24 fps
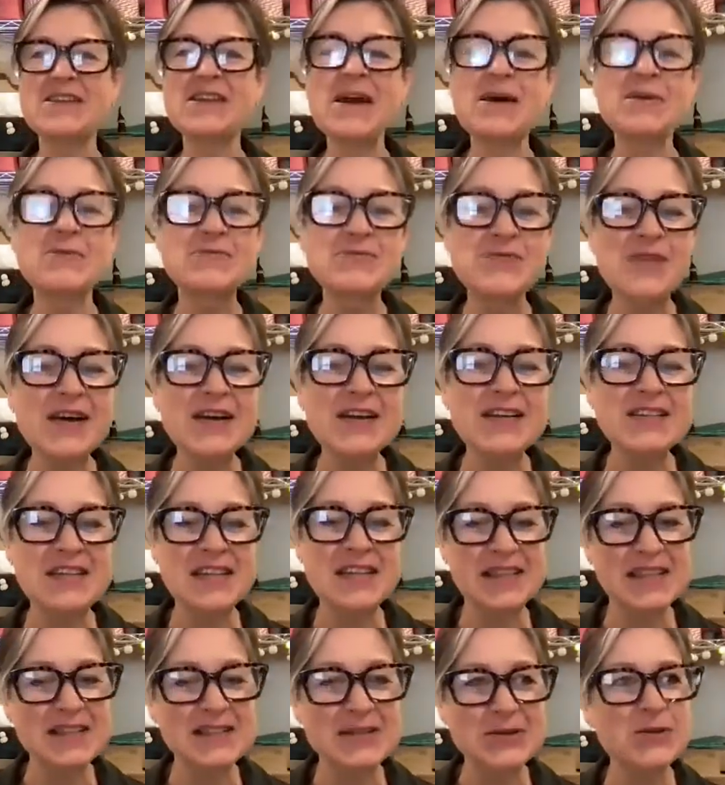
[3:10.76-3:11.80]
I was
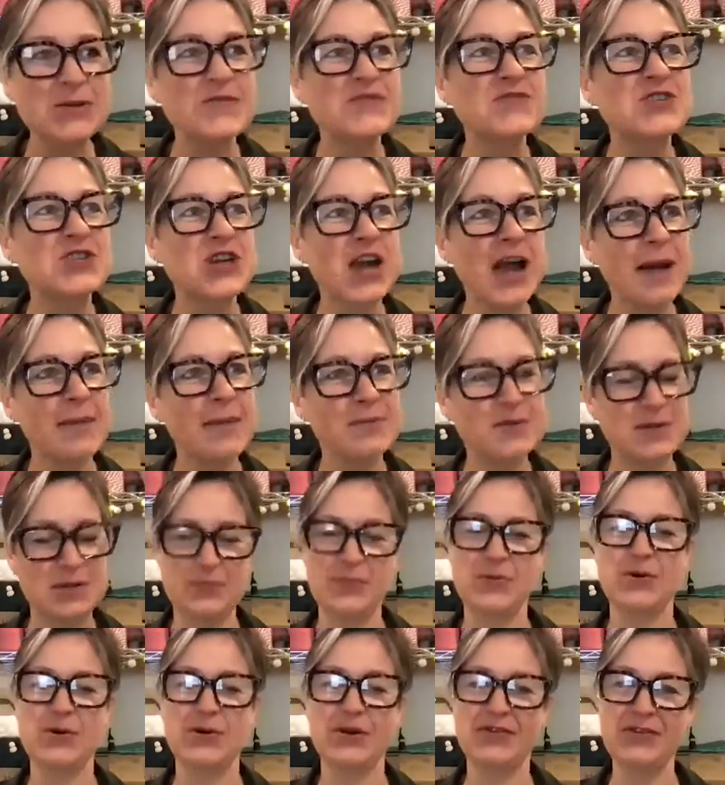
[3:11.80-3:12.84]
writing this sort of chapter
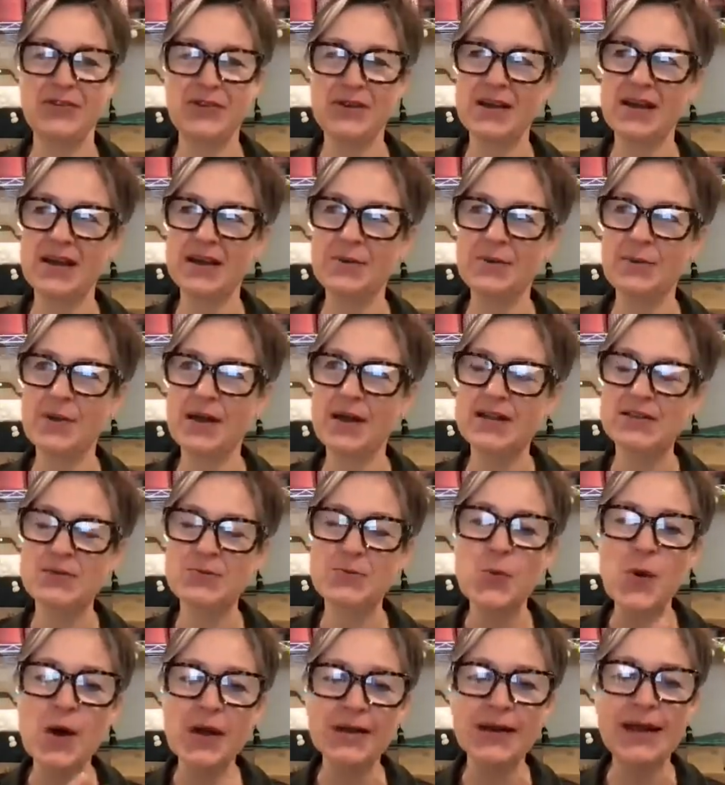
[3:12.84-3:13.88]
book, if you like, where it's
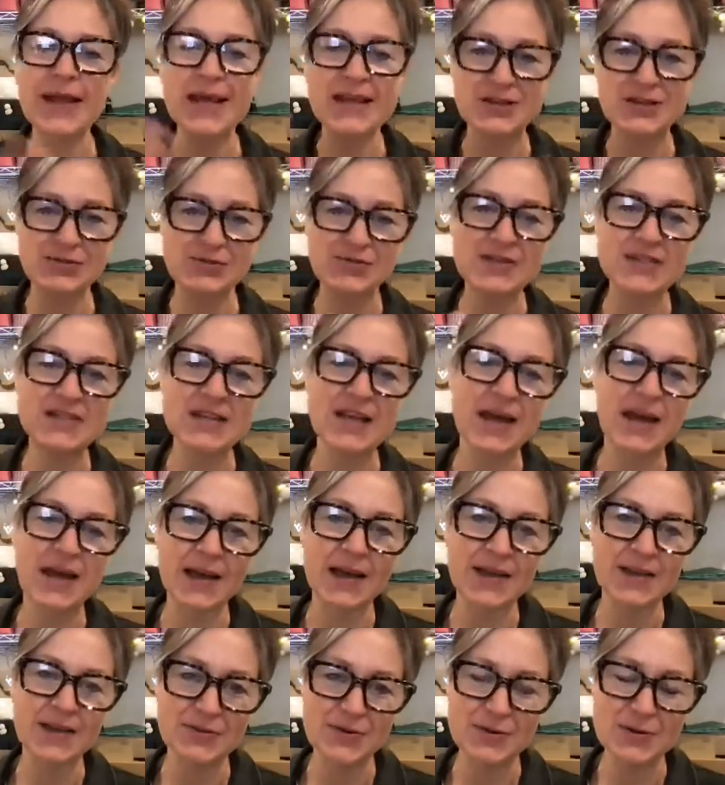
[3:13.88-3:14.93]
one letter a
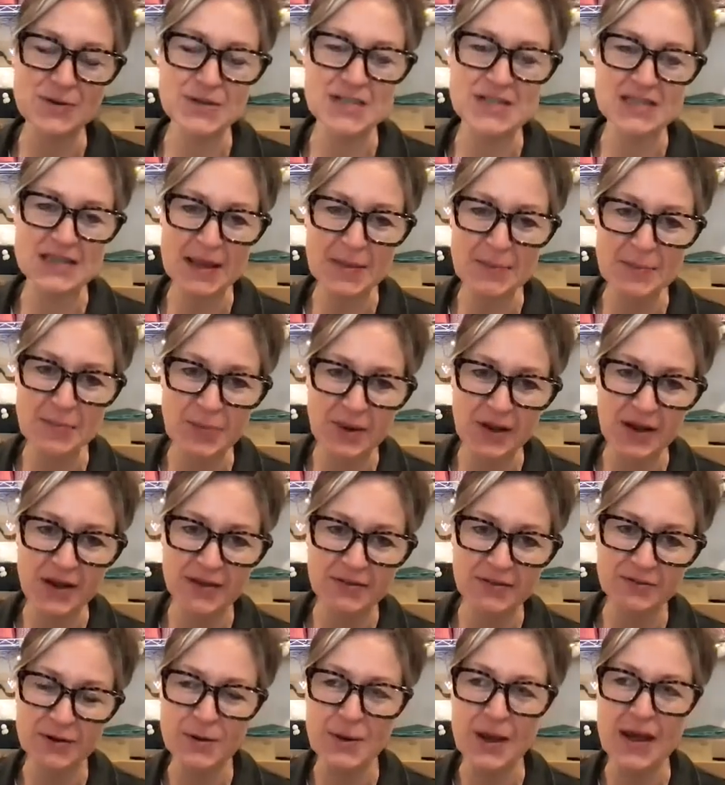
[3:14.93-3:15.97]
day through December,
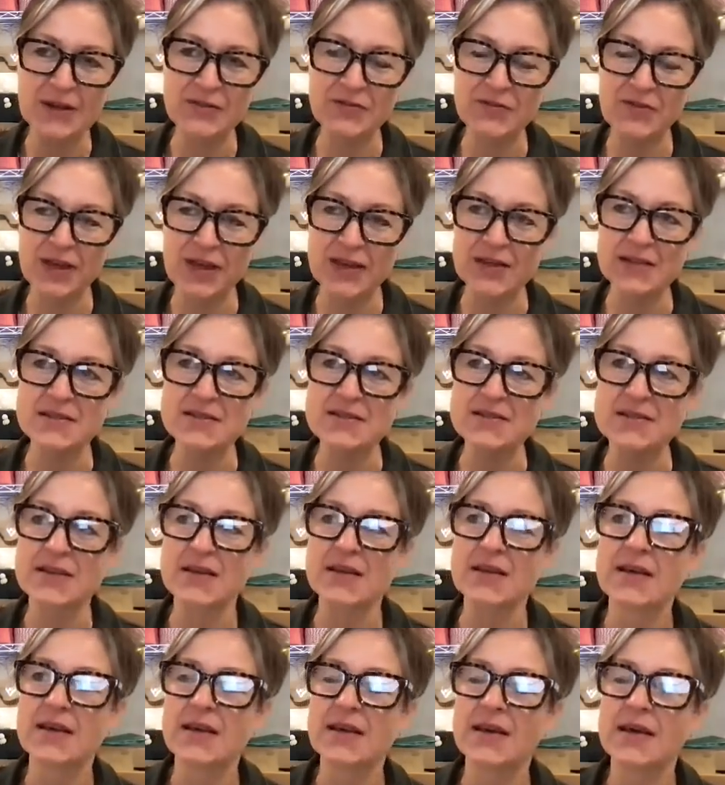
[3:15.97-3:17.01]
through Advent,
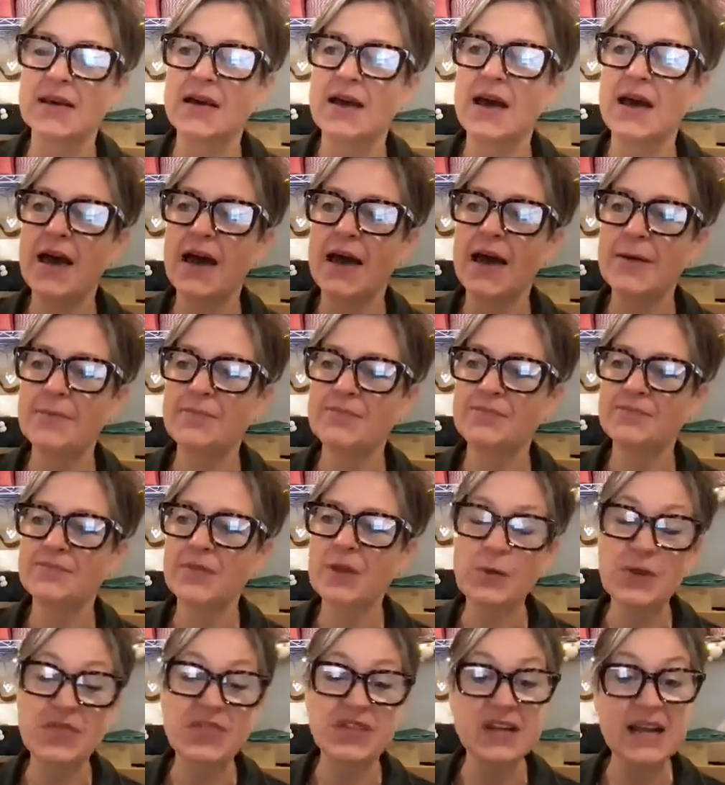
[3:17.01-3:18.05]

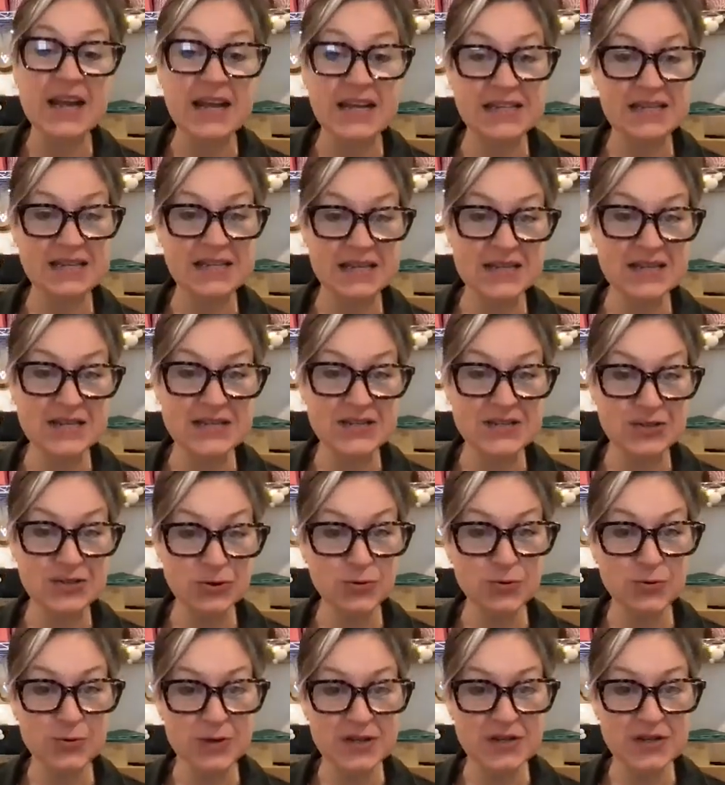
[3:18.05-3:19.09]
with the next
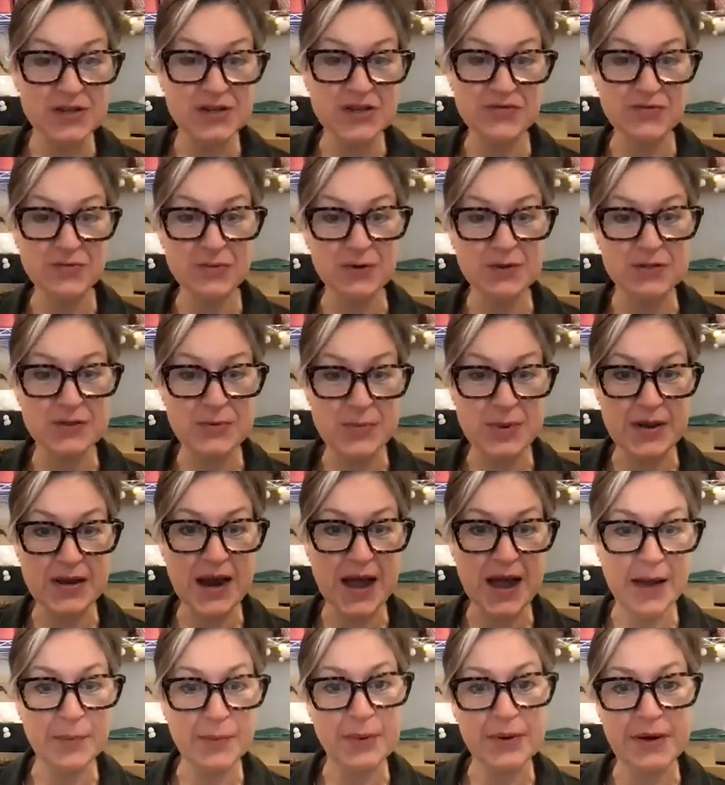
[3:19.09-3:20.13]
installment of what's been
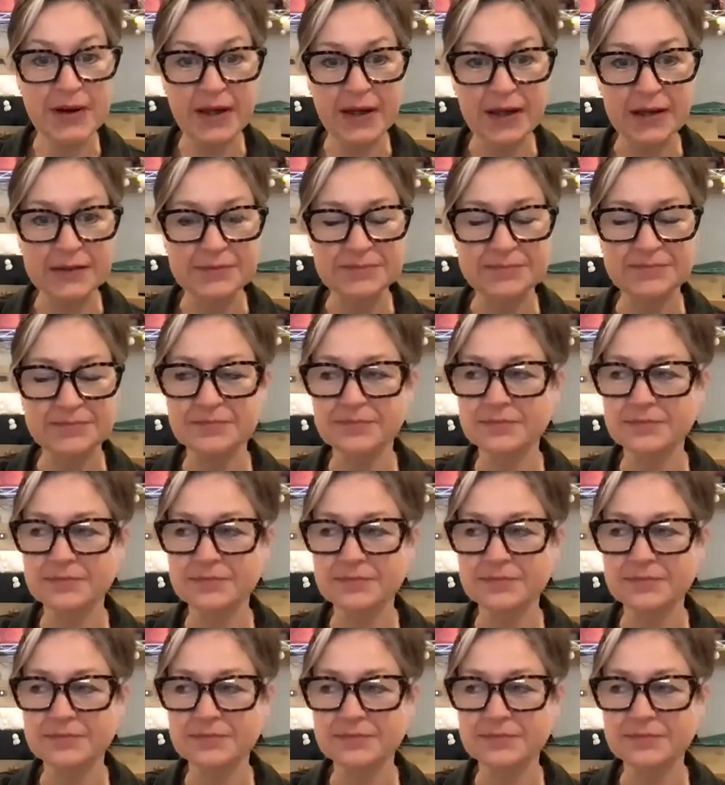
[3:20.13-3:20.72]
happening.